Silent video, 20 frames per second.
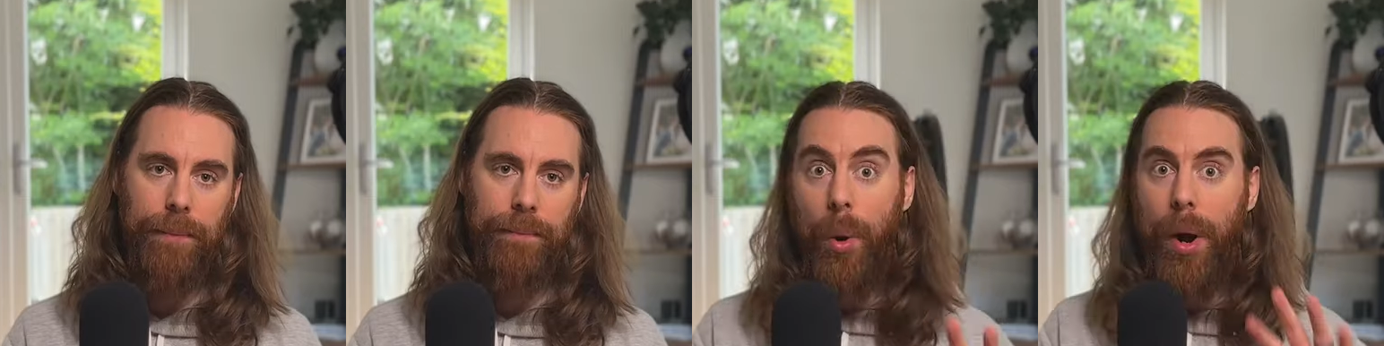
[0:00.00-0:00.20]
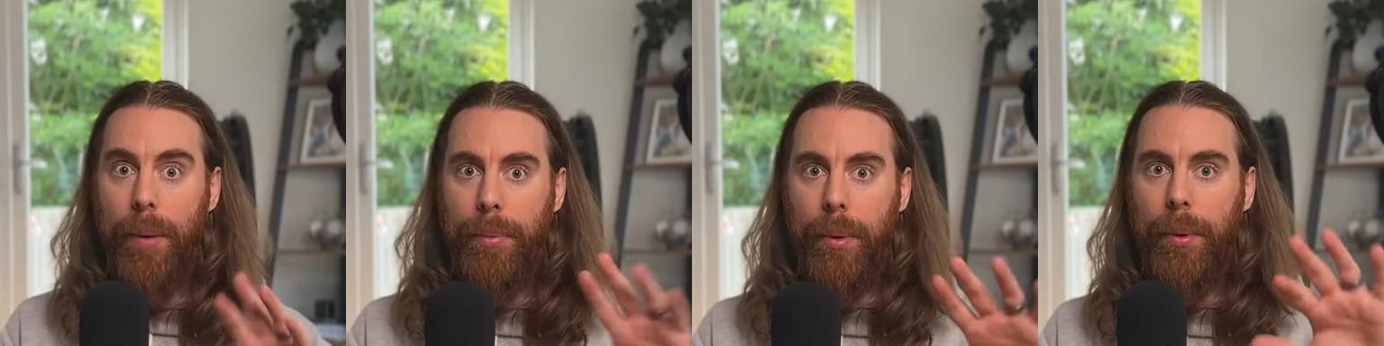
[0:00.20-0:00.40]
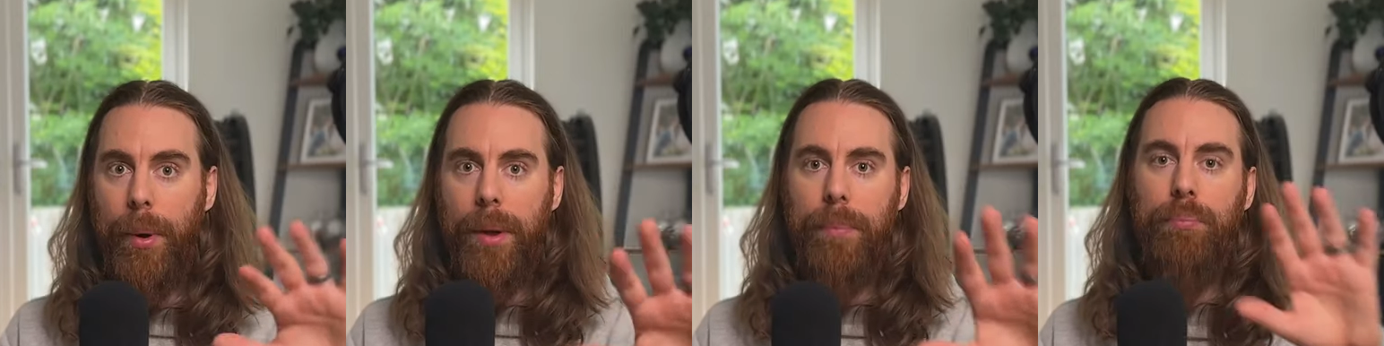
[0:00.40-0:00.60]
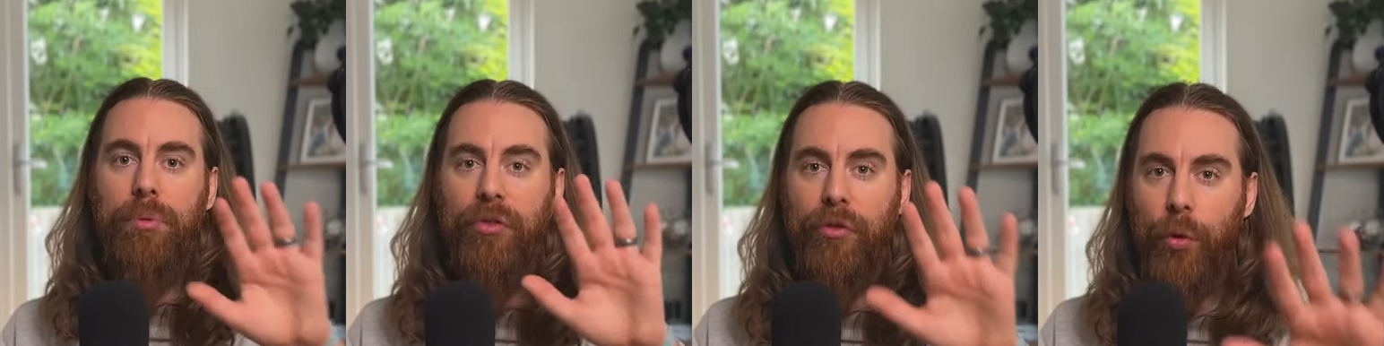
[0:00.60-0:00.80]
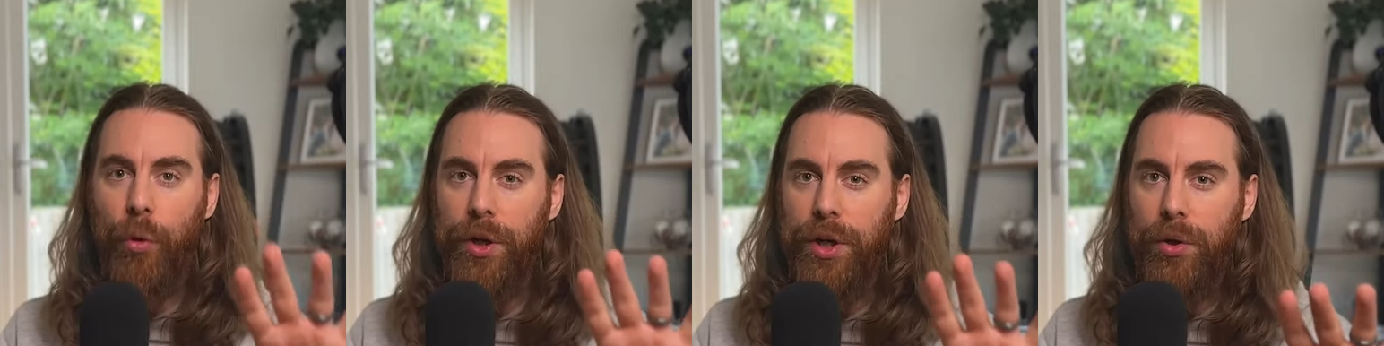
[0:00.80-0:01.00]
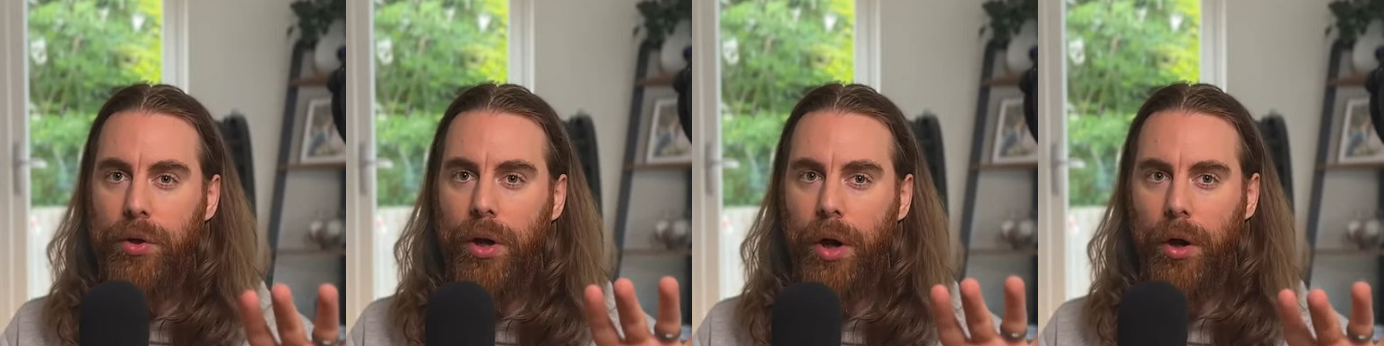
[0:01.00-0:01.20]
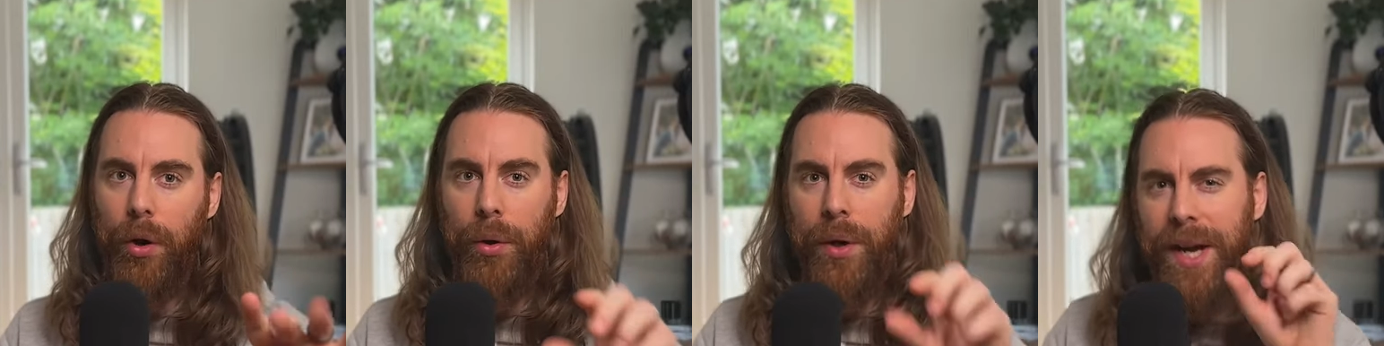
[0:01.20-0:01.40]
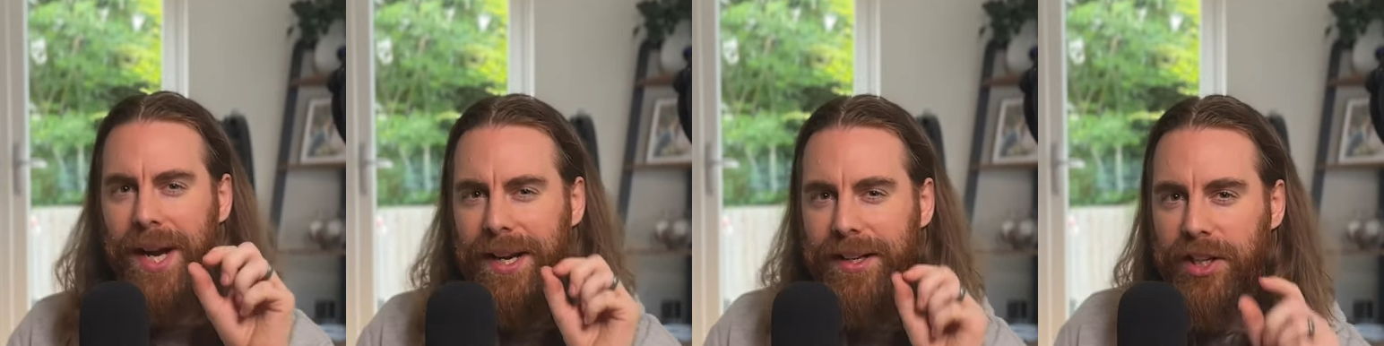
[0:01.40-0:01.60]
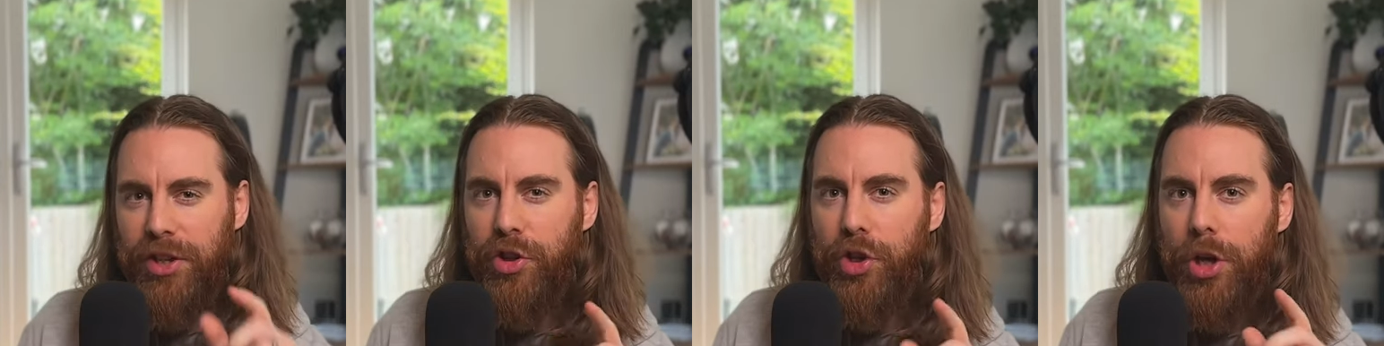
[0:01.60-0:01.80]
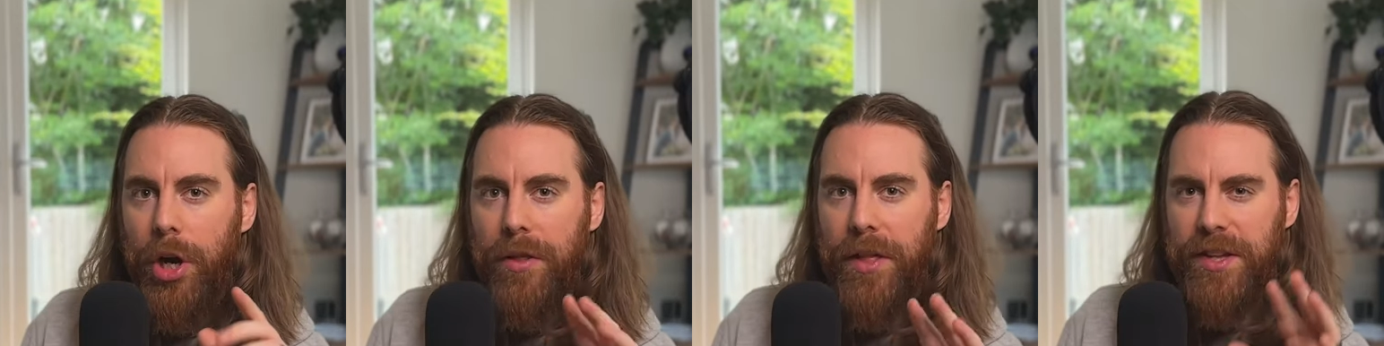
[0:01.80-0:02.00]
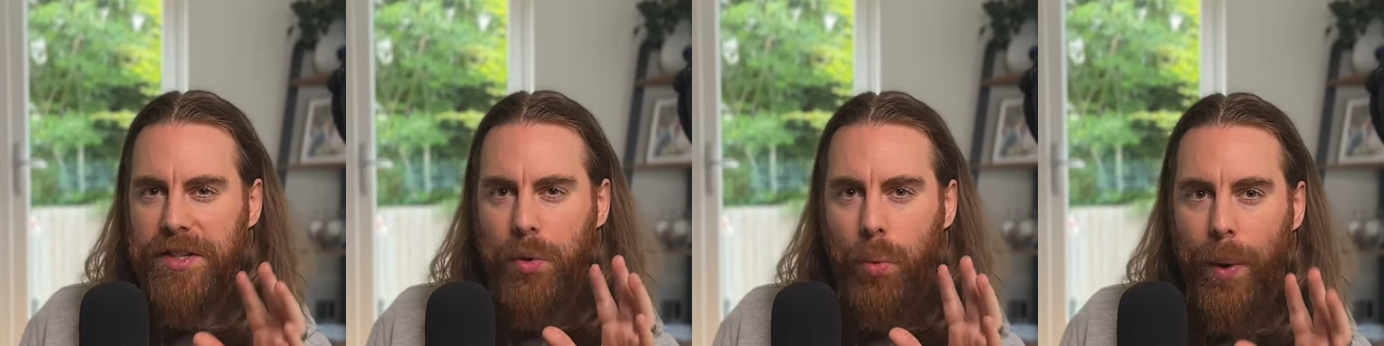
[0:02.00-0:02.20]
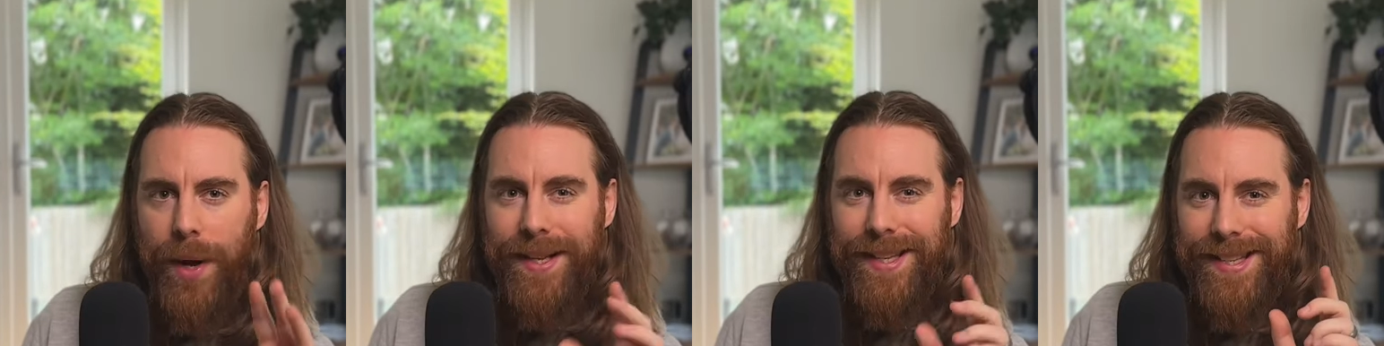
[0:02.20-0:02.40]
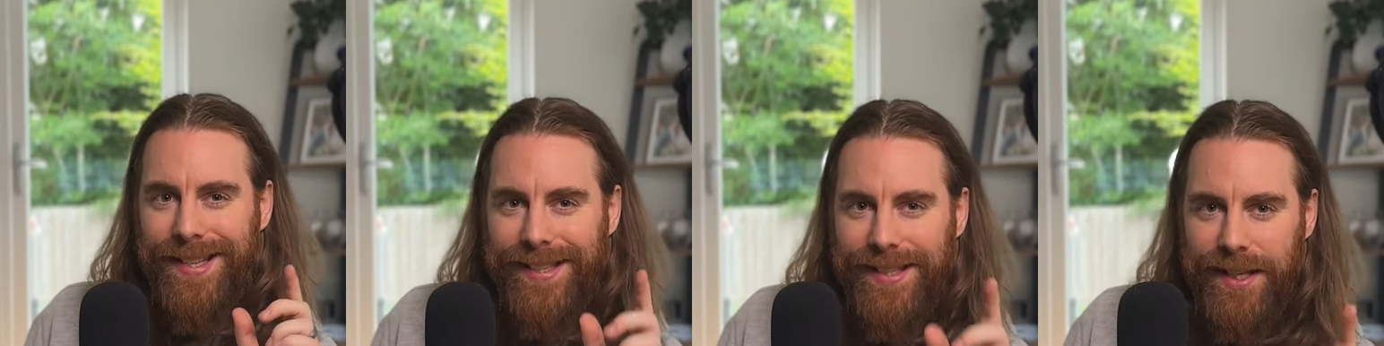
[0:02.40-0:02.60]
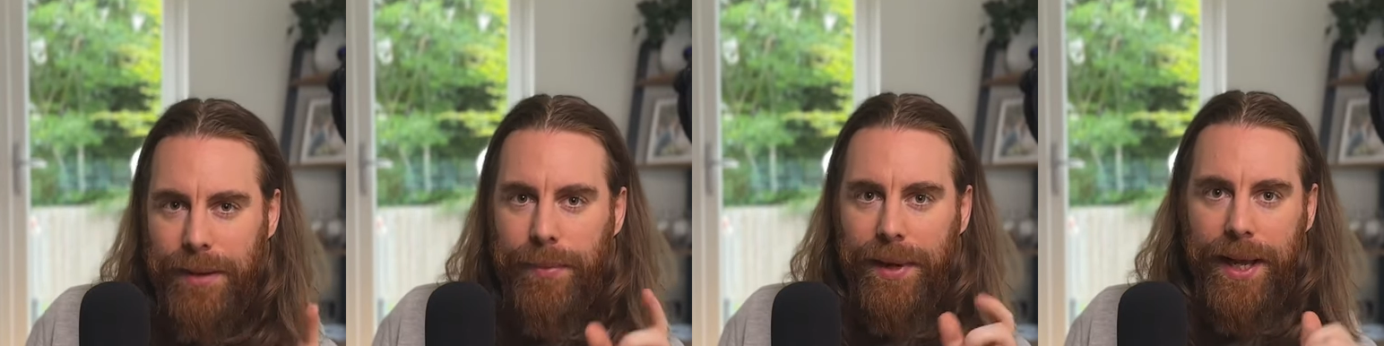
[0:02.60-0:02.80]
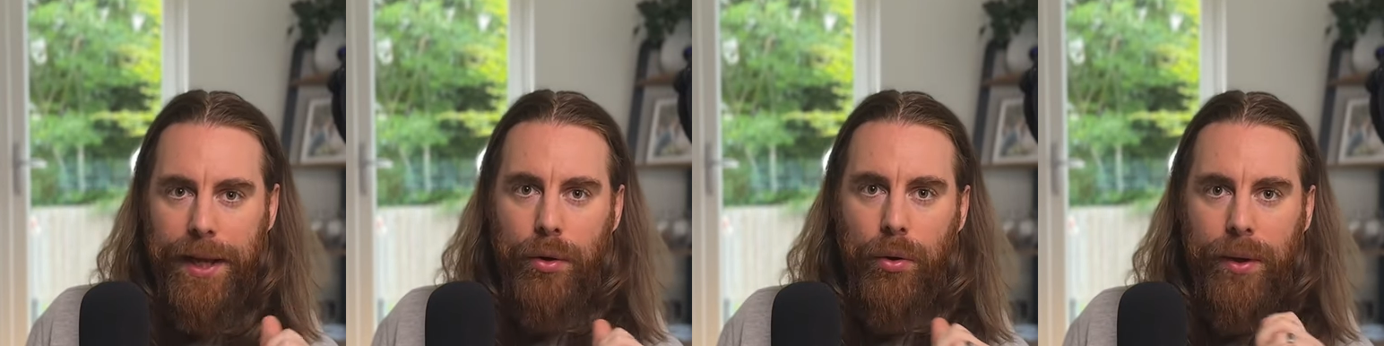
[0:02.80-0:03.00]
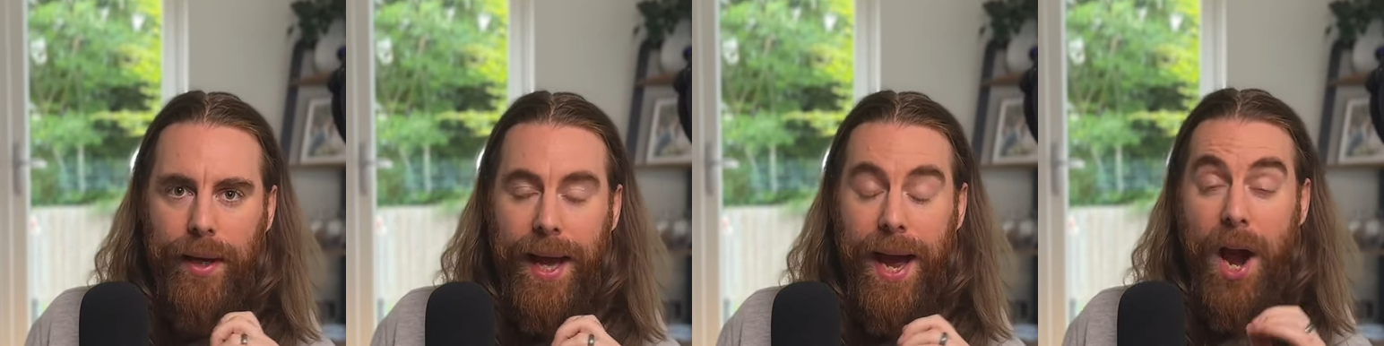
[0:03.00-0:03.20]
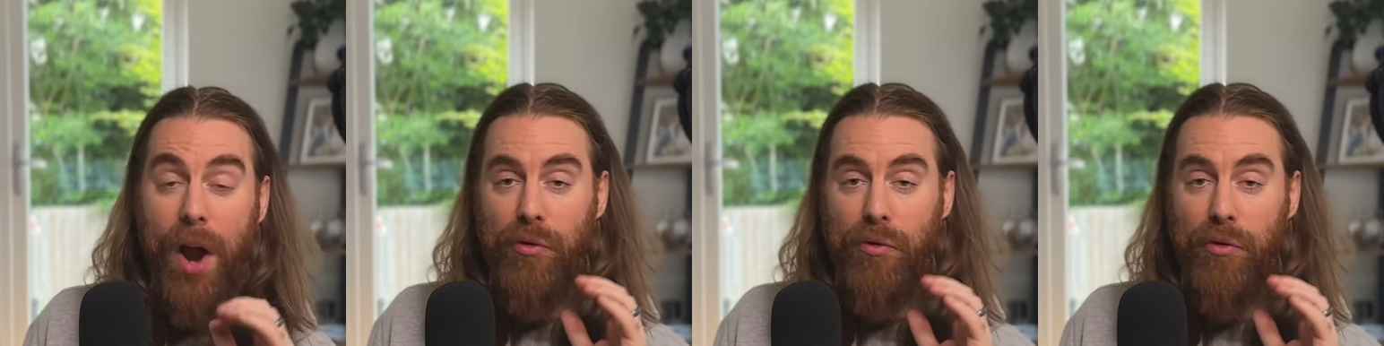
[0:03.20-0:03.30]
Wait, before you go, did you know there's a way to stimulate your cat,